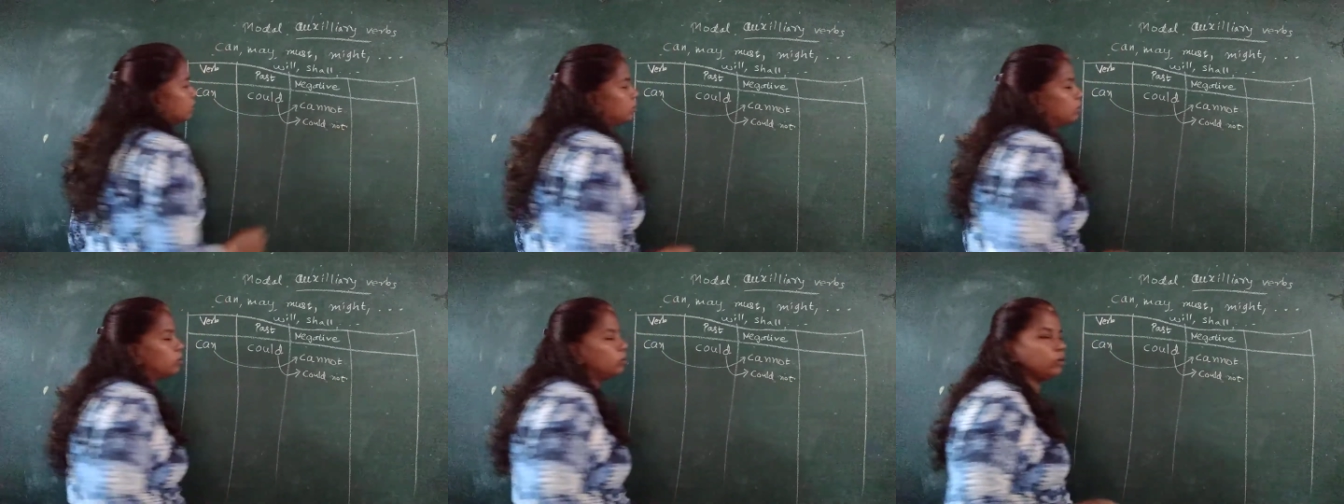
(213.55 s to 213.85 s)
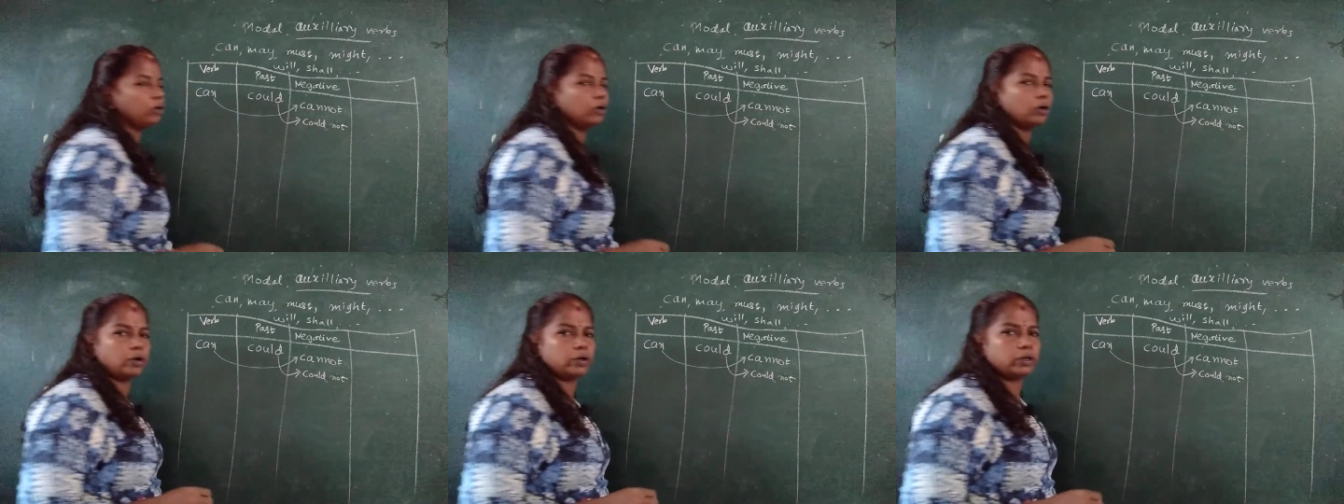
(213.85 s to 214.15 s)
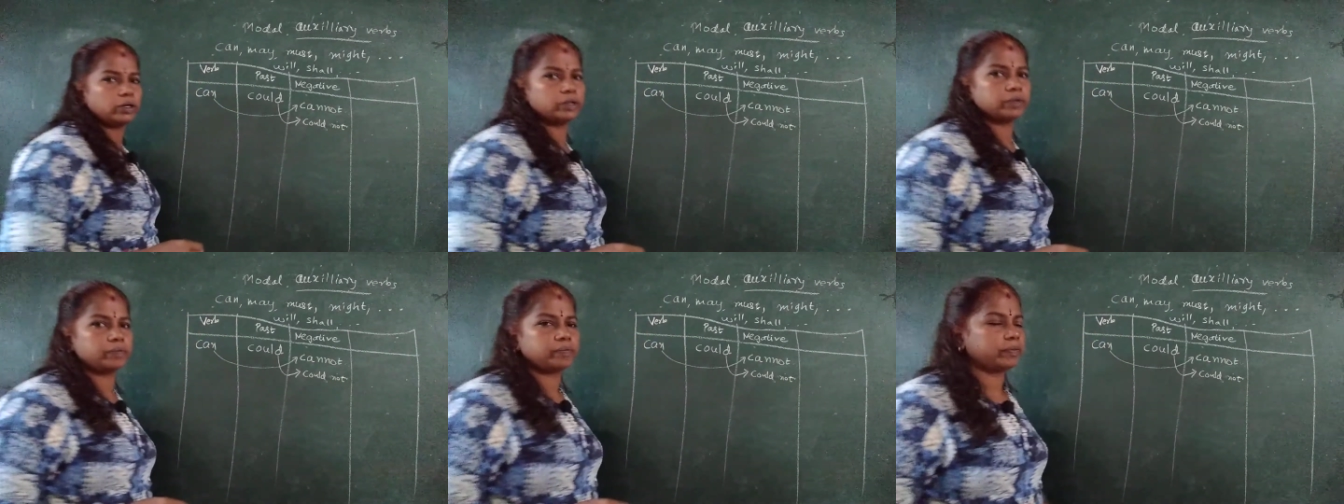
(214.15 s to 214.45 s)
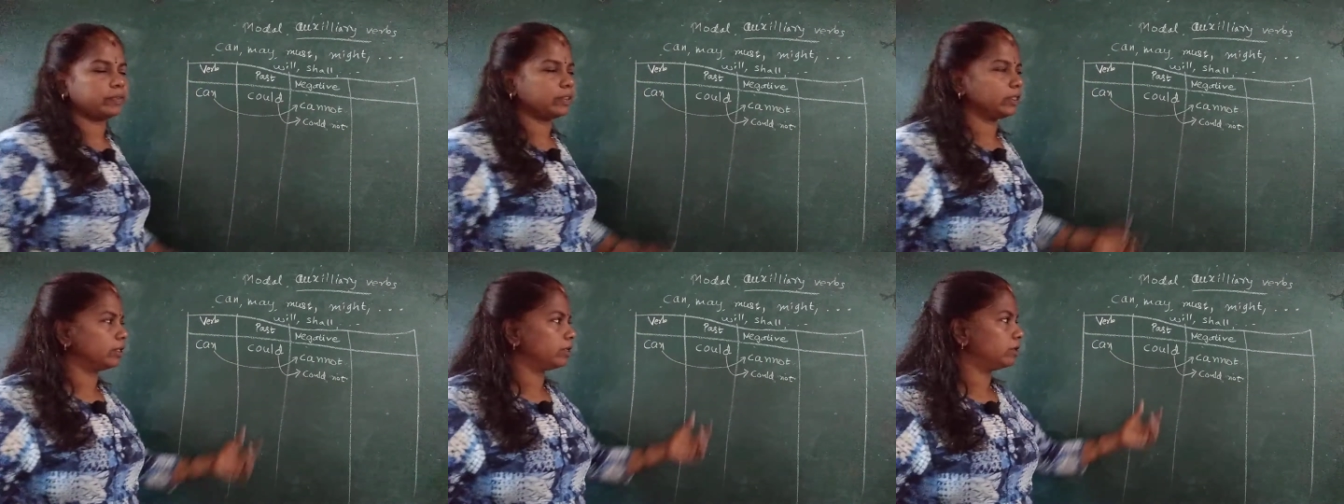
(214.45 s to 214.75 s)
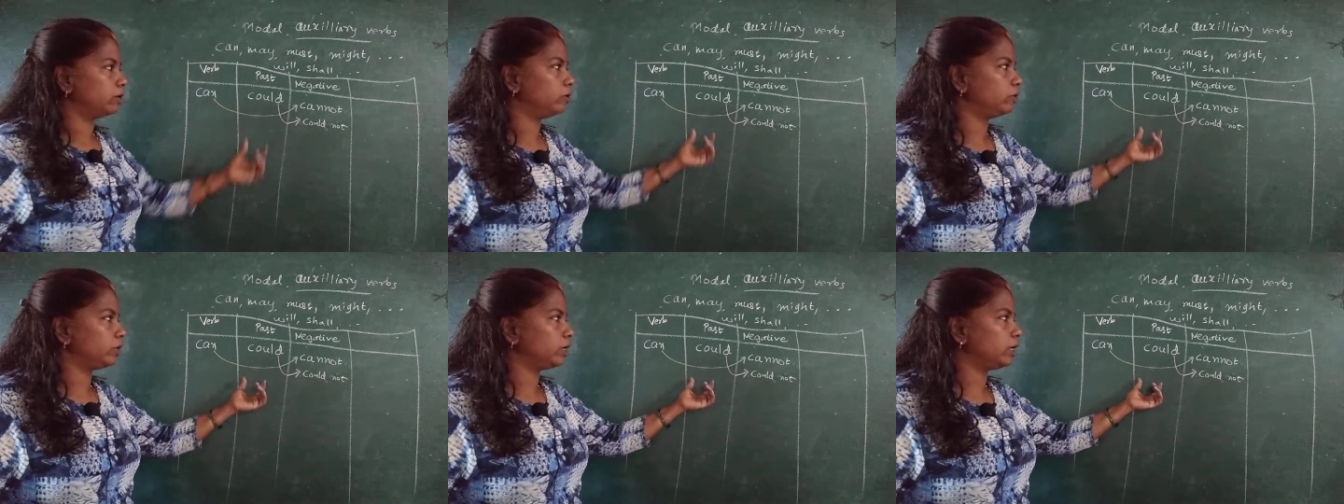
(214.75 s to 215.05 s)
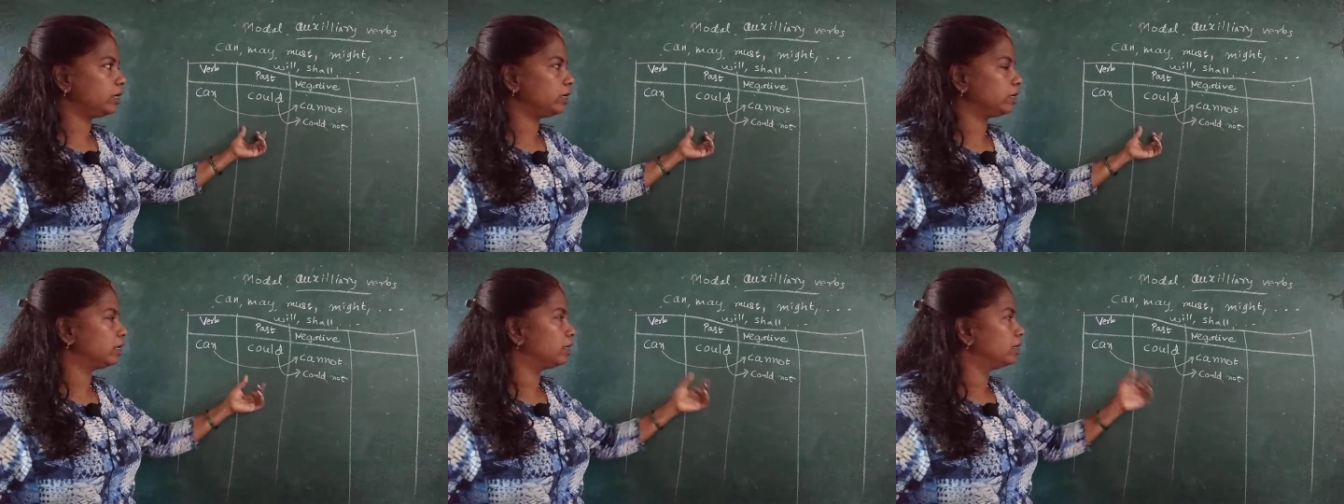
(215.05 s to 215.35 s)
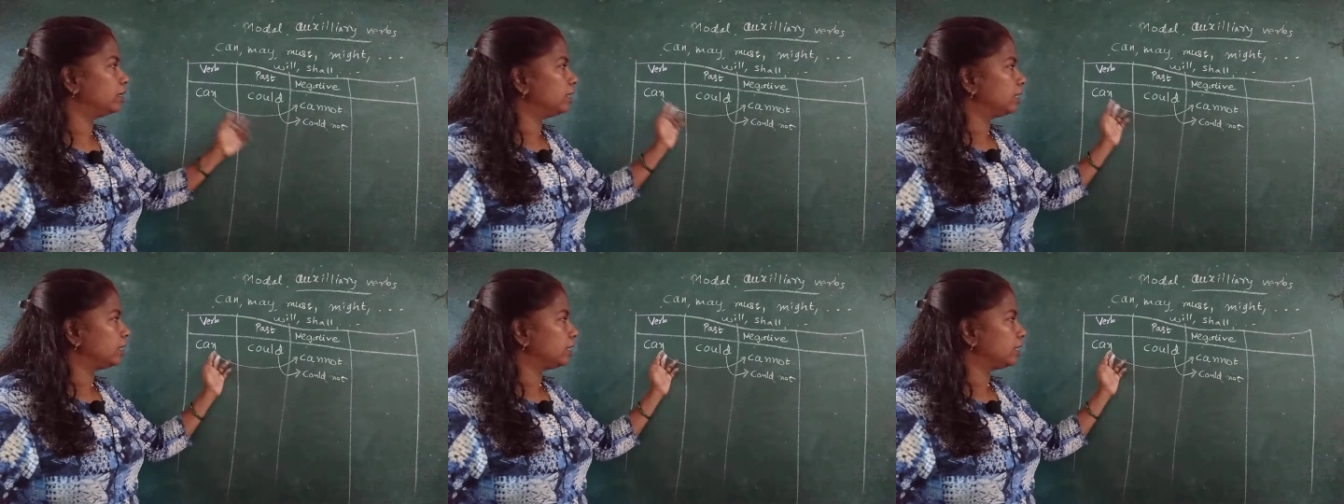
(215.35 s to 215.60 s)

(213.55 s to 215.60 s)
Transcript: Could not. Okay,